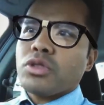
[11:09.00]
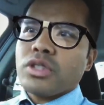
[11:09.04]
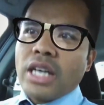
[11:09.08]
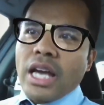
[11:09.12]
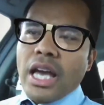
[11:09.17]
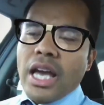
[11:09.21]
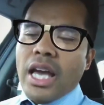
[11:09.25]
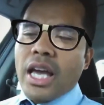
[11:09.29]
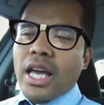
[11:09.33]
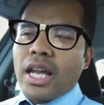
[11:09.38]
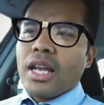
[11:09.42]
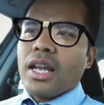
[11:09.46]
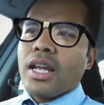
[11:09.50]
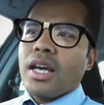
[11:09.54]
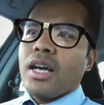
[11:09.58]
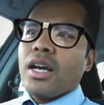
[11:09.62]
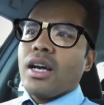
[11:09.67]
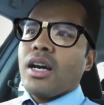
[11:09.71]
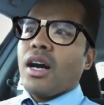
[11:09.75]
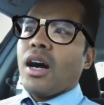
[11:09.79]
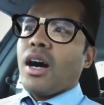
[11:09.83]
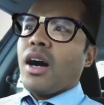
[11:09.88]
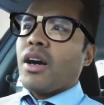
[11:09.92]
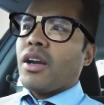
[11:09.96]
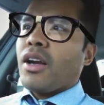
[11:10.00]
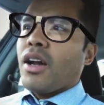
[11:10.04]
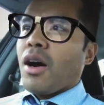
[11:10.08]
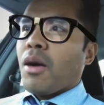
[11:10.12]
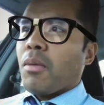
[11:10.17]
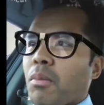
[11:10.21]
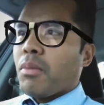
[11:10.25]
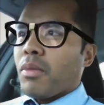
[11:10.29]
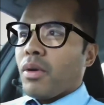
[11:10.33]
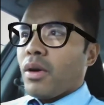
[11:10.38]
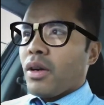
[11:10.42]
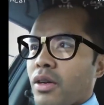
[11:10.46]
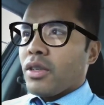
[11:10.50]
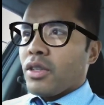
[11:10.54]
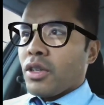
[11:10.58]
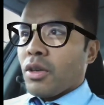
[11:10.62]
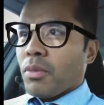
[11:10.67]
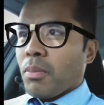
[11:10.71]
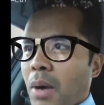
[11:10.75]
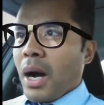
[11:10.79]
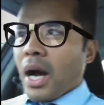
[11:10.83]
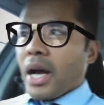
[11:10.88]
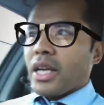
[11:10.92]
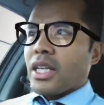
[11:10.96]
saying, your
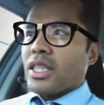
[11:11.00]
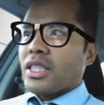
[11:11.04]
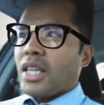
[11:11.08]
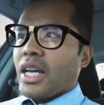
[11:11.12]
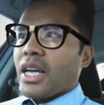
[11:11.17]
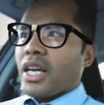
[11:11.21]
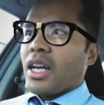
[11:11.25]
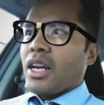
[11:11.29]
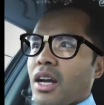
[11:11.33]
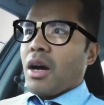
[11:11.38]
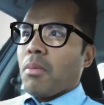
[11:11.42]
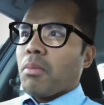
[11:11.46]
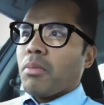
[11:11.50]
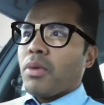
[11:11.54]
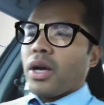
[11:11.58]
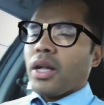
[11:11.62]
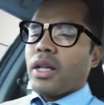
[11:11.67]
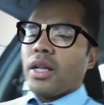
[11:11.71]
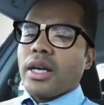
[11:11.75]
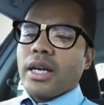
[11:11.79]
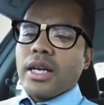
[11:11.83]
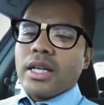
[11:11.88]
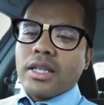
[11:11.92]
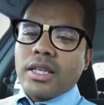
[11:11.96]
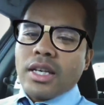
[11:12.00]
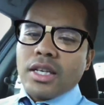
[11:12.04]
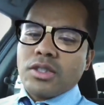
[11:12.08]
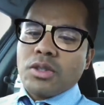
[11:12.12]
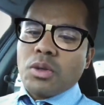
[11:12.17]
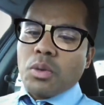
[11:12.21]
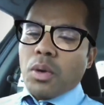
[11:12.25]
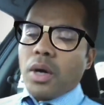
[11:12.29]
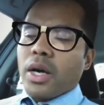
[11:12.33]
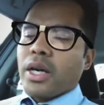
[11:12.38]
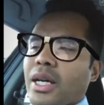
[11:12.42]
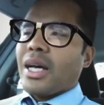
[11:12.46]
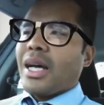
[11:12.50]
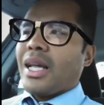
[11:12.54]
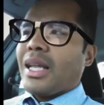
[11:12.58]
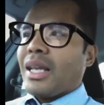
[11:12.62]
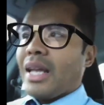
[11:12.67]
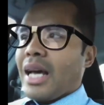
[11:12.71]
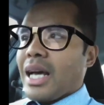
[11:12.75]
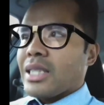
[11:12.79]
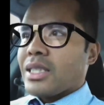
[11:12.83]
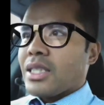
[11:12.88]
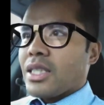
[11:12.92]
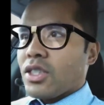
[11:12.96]
mind is like an umbrella. It doesn't work
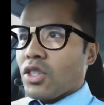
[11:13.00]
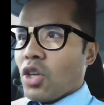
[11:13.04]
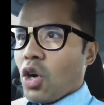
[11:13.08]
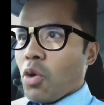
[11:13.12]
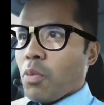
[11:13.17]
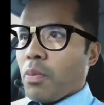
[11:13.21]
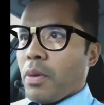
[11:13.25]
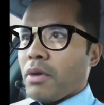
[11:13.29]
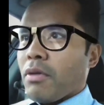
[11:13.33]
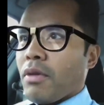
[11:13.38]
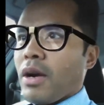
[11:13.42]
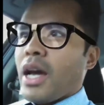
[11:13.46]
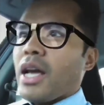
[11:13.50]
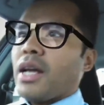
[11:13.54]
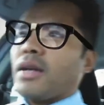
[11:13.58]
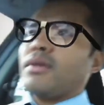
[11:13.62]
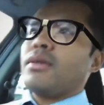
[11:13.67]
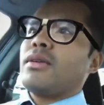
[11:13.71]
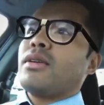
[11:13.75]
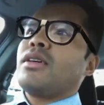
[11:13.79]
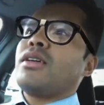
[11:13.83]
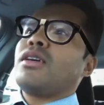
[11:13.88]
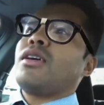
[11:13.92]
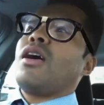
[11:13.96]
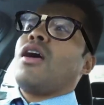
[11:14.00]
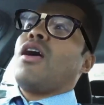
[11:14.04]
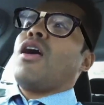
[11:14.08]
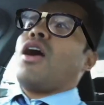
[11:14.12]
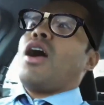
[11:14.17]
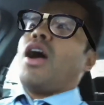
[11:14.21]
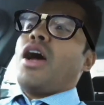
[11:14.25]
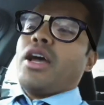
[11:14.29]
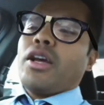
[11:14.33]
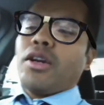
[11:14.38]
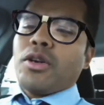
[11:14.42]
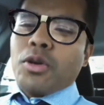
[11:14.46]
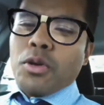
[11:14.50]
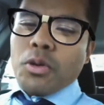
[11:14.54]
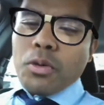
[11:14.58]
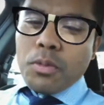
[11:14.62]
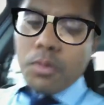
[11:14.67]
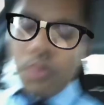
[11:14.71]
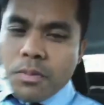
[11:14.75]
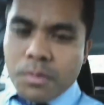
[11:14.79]
unless it's open, right? Alright, cool.